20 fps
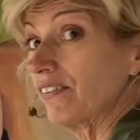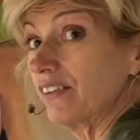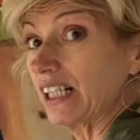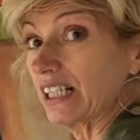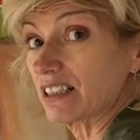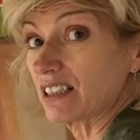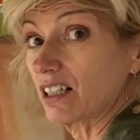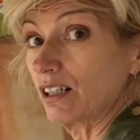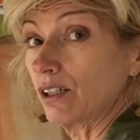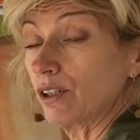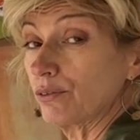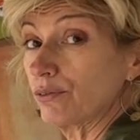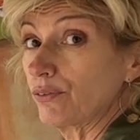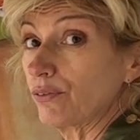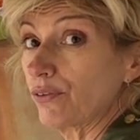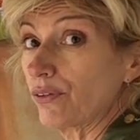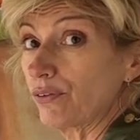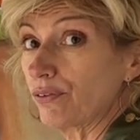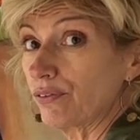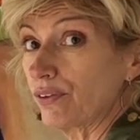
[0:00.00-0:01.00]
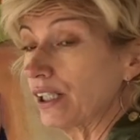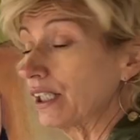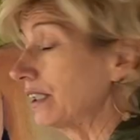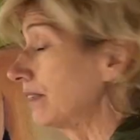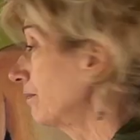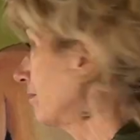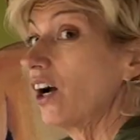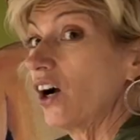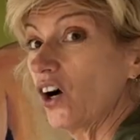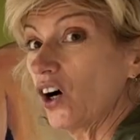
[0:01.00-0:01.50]
that's half of the
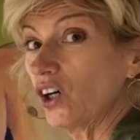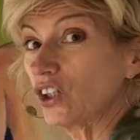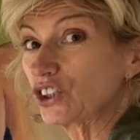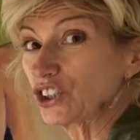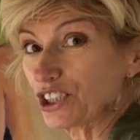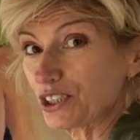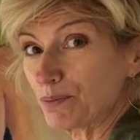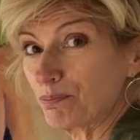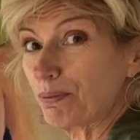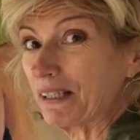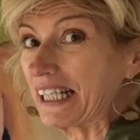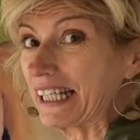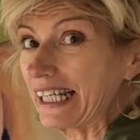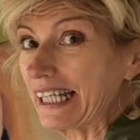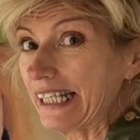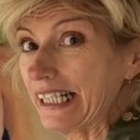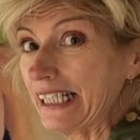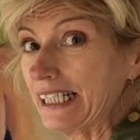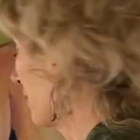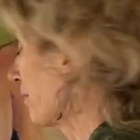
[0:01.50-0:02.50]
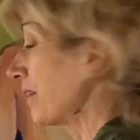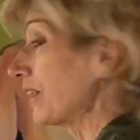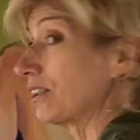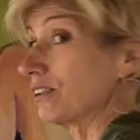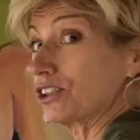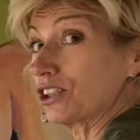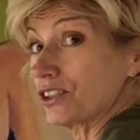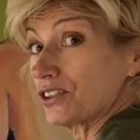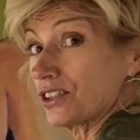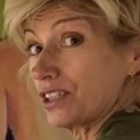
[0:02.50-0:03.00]
fun. I'll just begin. I'll
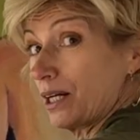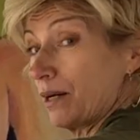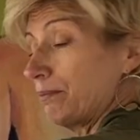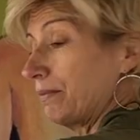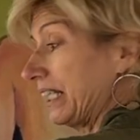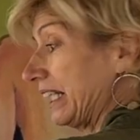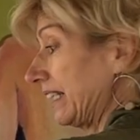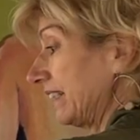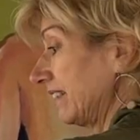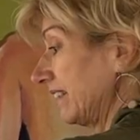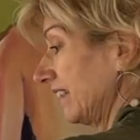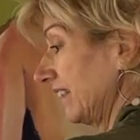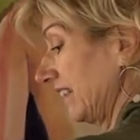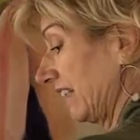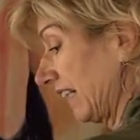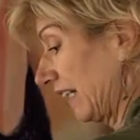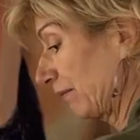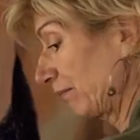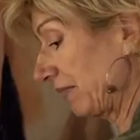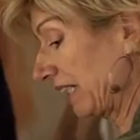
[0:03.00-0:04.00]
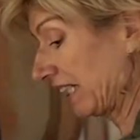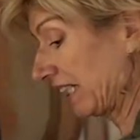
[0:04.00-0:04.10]
just come in and make